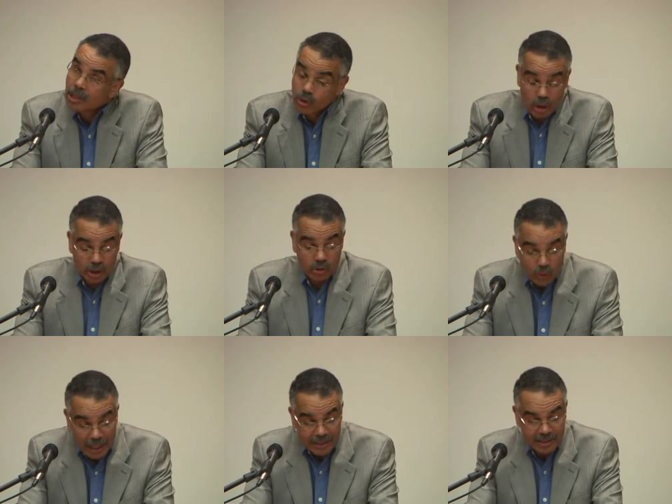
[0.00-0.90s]
You're
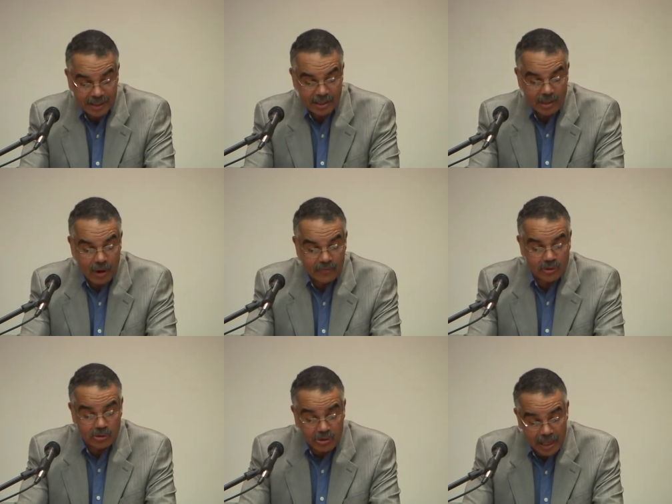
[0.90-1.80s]
crazy, the
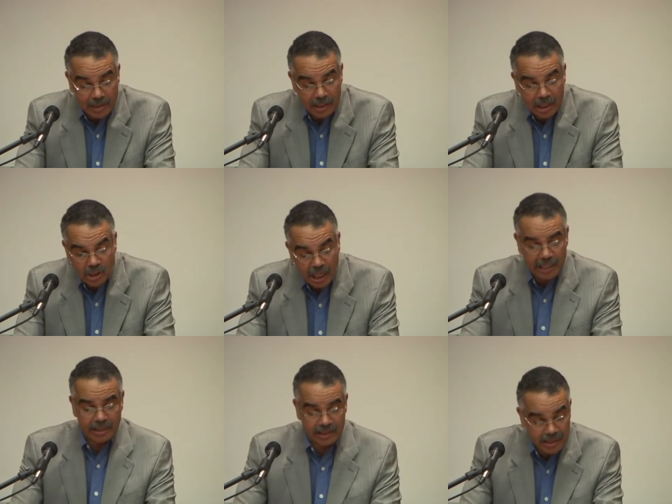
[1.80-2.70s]
officer said,
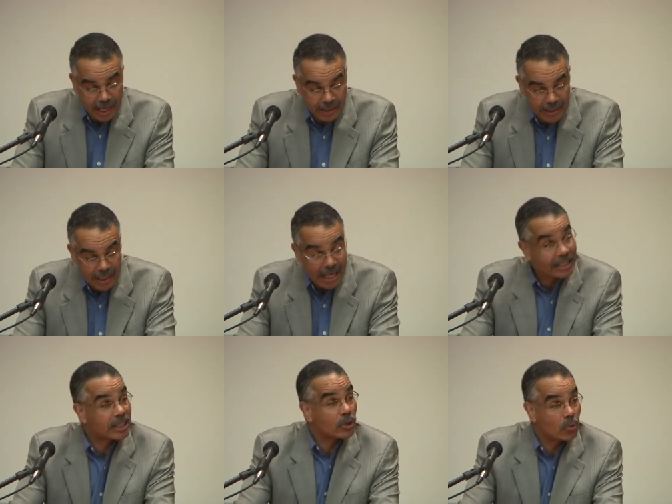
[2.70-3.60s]
shaking his head
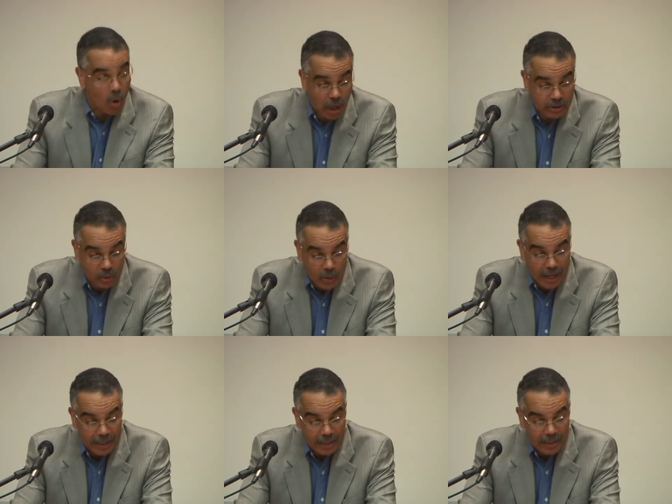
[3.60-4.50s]
as he walked
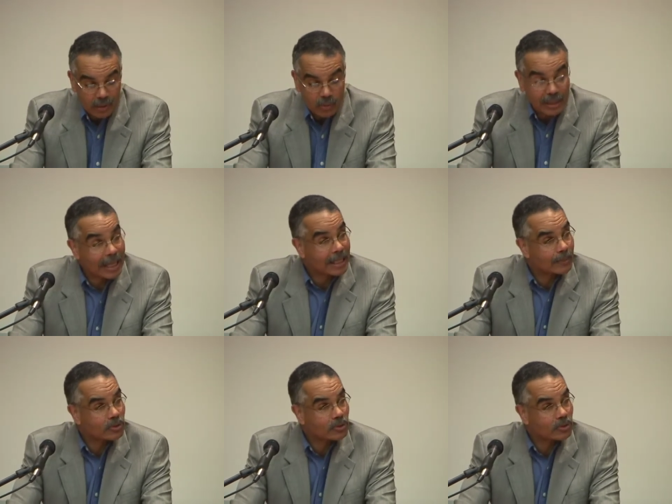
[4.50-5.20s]
away with that hip